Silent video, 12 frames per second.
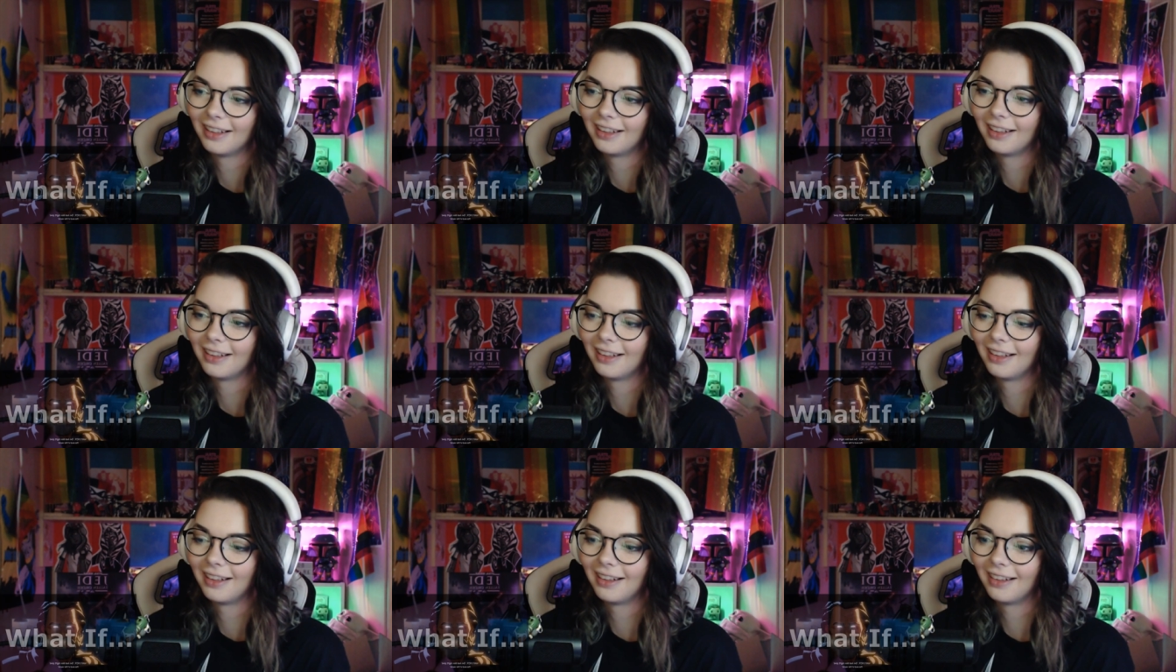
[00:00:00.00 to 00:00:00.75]
Too
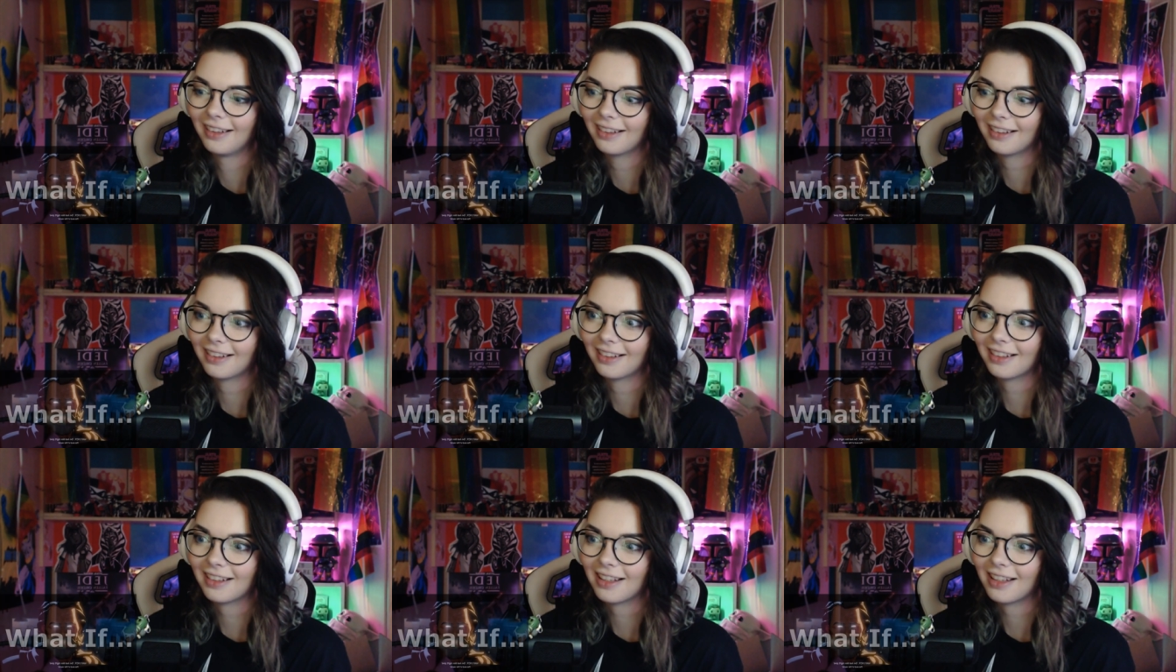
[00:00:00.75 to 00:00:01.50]
bad this might
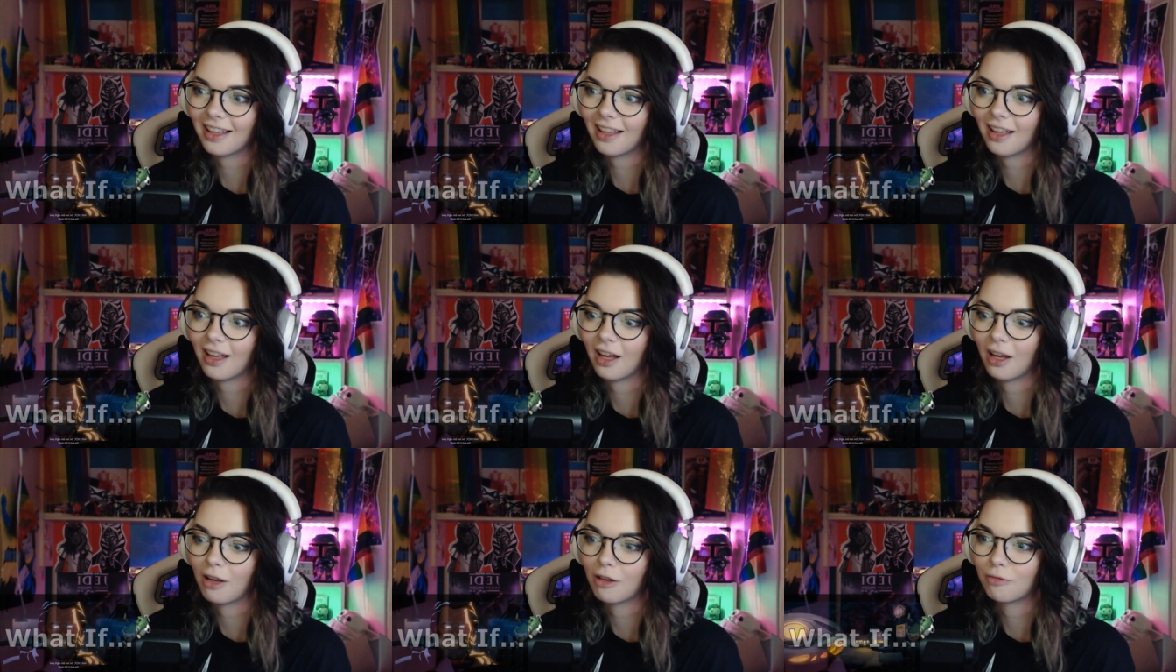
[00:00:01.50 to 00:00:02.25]
spell the end of the
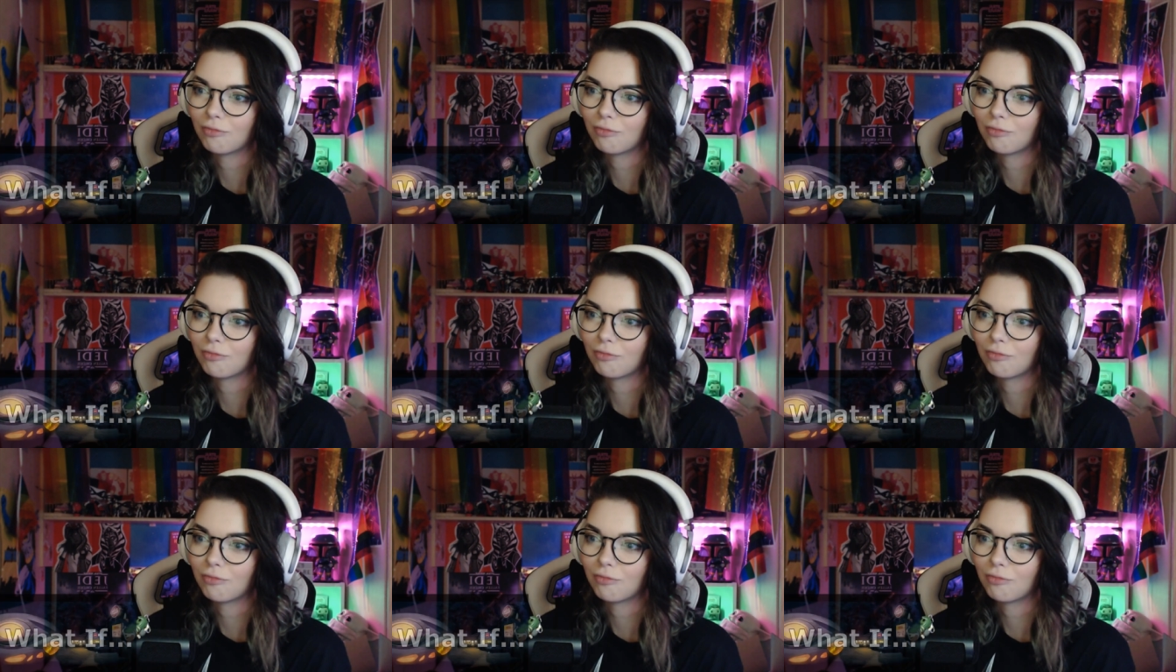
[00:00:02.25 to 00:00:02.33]
world.